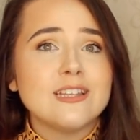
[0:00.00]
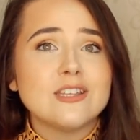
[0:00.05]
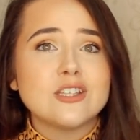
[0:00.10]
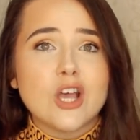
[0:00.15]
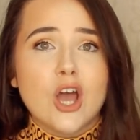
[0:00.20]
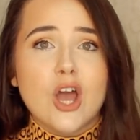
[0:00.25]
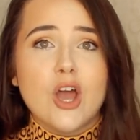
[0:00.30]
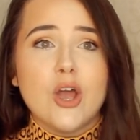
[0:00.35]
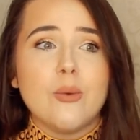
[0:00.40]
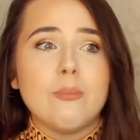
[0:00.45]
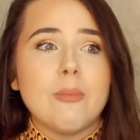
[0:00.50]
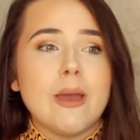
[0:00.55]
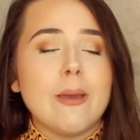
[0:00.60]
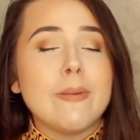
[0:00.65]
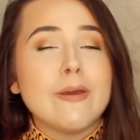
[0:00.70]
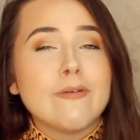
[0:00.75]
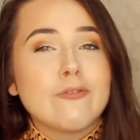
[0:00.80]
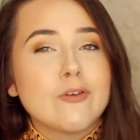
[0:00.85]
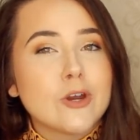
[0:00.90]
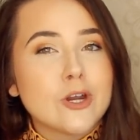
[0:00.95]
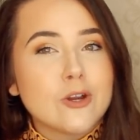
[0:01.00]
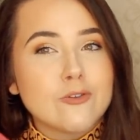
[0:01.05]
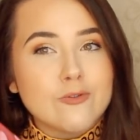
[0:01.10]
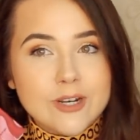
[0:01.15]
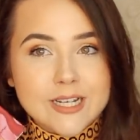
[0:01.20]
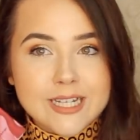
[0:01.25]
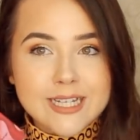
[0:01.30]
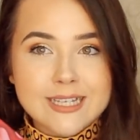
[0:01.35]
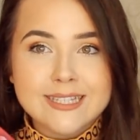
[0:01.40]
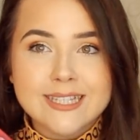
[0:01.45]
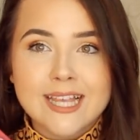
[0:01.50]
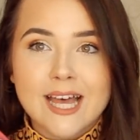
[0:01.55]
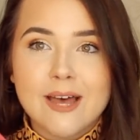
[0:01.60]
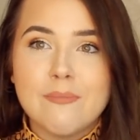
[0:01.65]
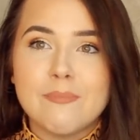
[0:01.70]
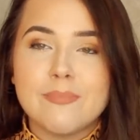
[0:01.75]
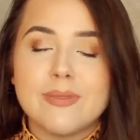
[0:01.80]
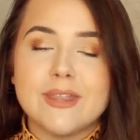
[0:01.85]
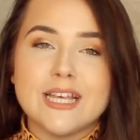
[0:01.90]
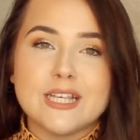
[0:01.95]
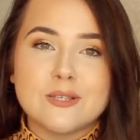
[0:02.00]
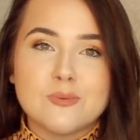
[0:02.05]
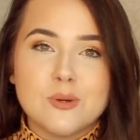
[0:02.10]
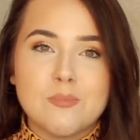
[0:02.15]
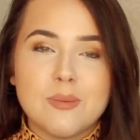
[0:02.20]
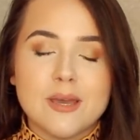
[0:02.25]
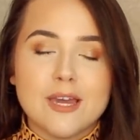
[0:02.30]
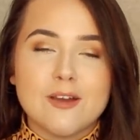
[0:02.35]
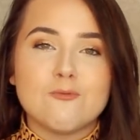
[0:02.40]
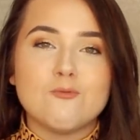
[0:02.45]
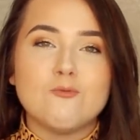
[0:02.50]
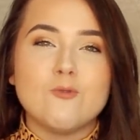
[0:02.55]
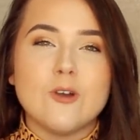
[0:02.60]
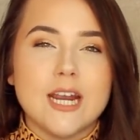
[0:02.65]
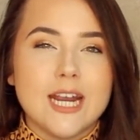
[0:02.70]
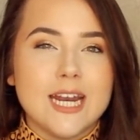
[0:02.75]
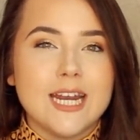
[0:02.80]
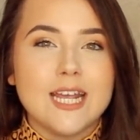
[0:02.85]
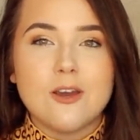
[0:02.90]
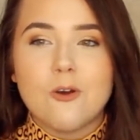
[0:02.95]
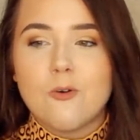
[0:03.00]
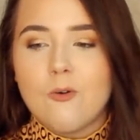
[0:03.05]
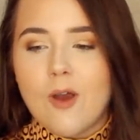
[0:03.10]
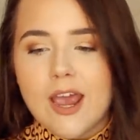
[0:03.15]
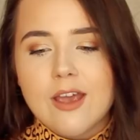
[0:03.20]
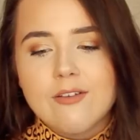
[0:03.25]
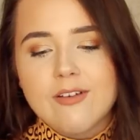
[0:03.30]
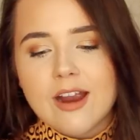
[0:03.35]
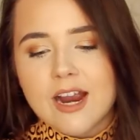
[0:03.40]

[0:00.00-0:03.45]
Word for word: So maybe if you're in a reading slump, this would be a really great